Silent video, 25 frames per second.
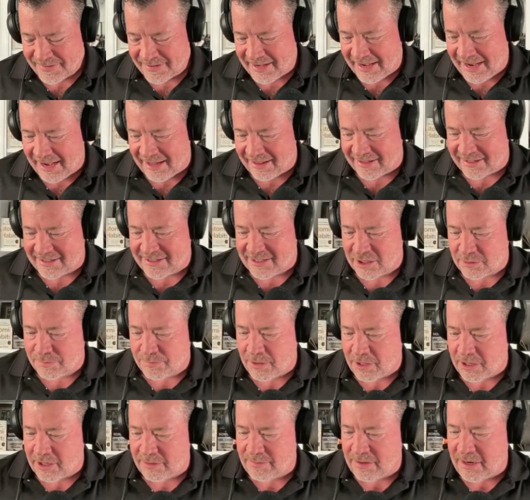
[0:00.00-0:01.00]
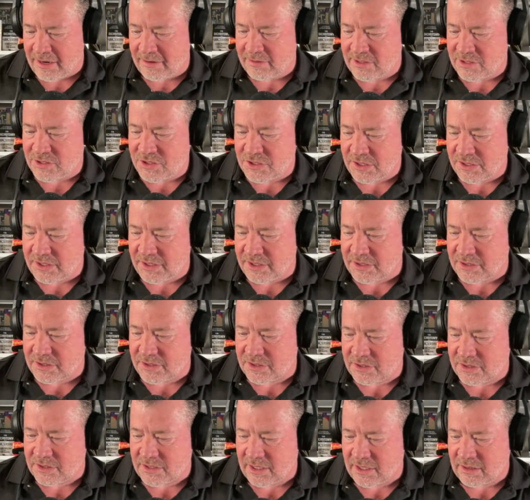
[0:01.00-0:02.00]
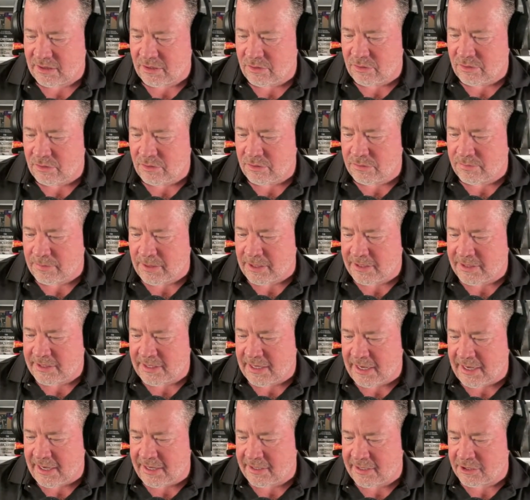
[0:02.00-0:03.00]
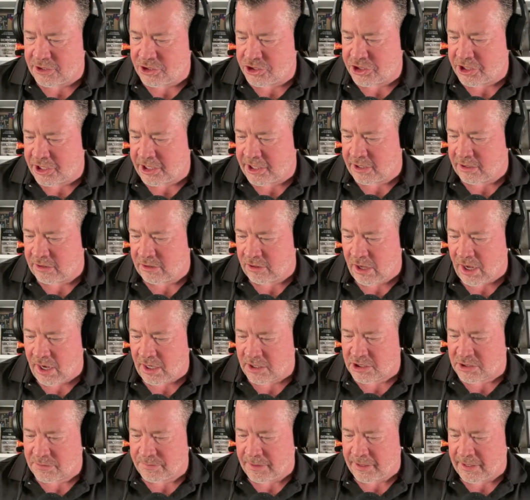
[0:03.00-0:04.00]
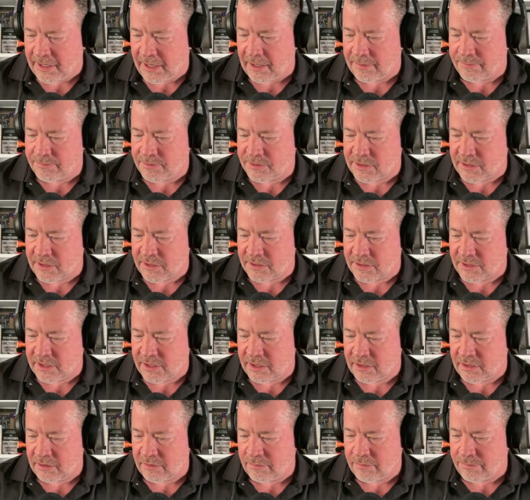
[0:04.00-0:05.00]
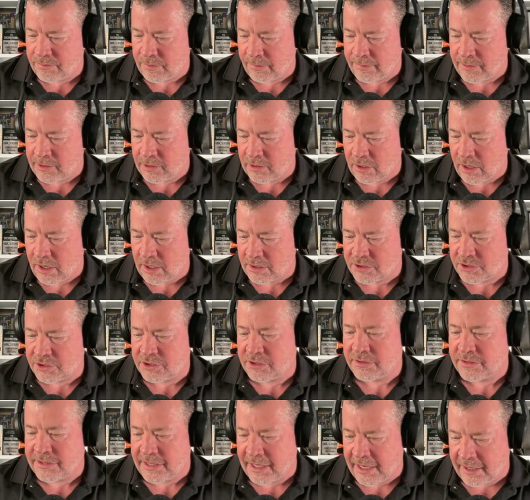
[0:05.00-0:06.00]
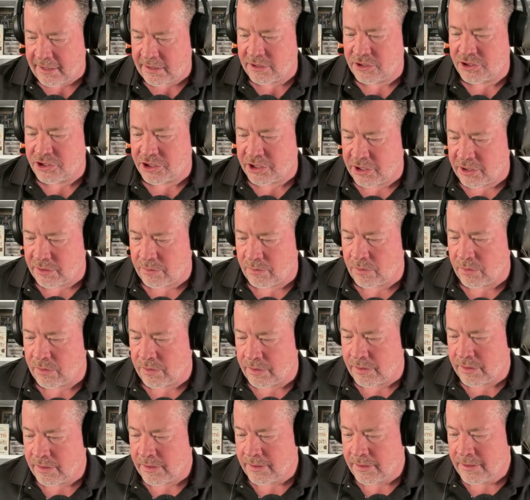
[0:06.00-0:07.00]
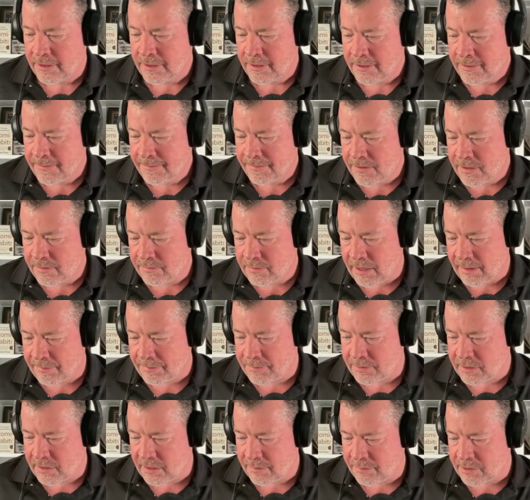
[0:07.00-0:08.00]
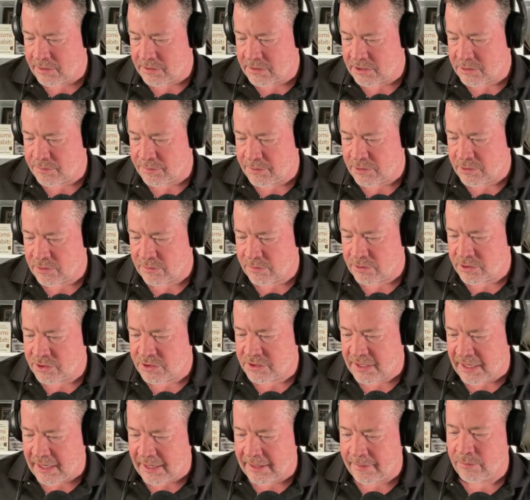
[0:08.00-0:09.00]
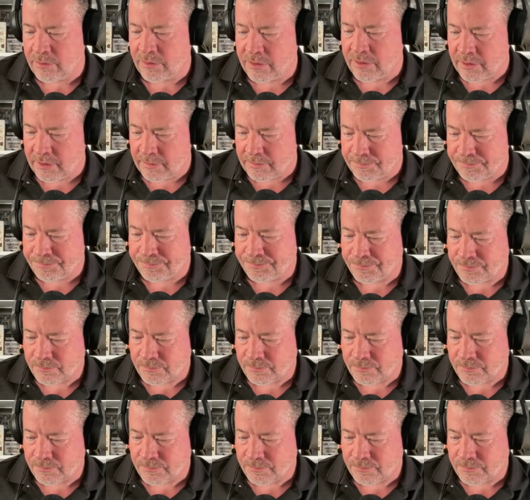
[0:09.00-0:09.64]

Alex says, part of my resilience is I loathe my dad and I was going to say you probably lost your dad in January. I'm happy today because I spent so much time with him.